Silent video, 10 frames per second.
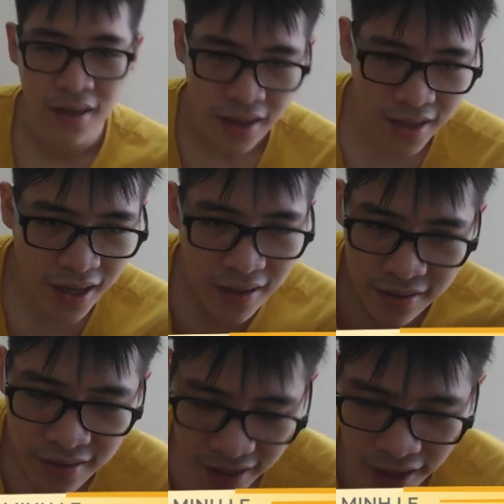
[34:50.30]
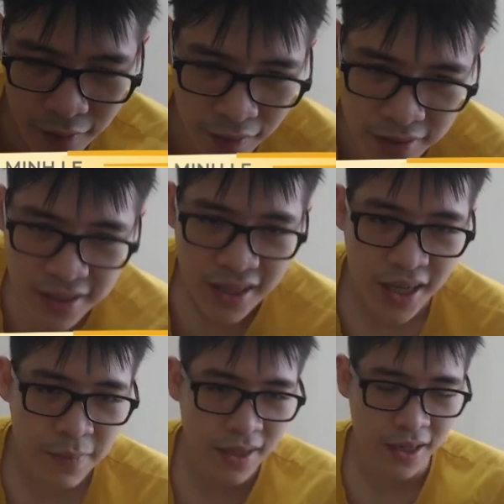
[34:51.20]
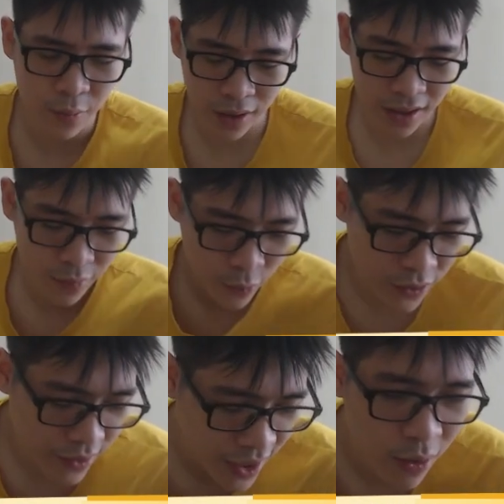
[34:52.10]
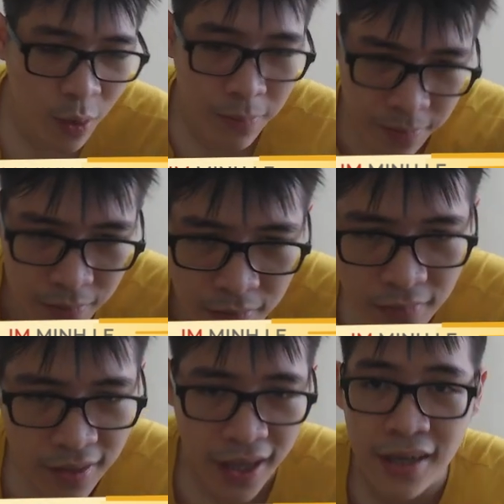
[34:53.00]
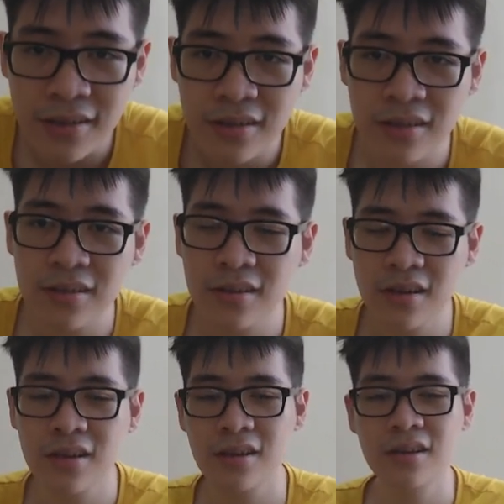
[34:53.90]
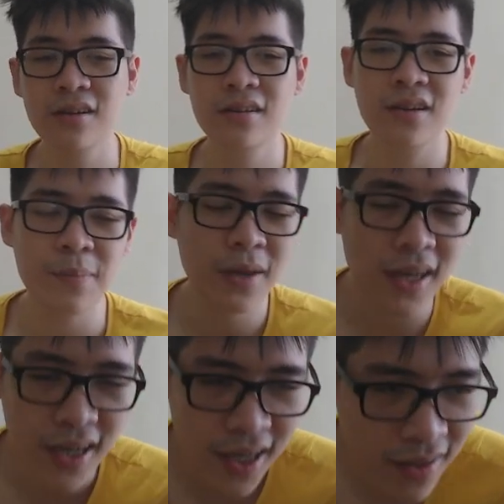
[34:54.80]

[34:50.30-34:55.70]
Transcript: Yes, yeah, obviously. I mean, like, we wish we get home then. I mean, like in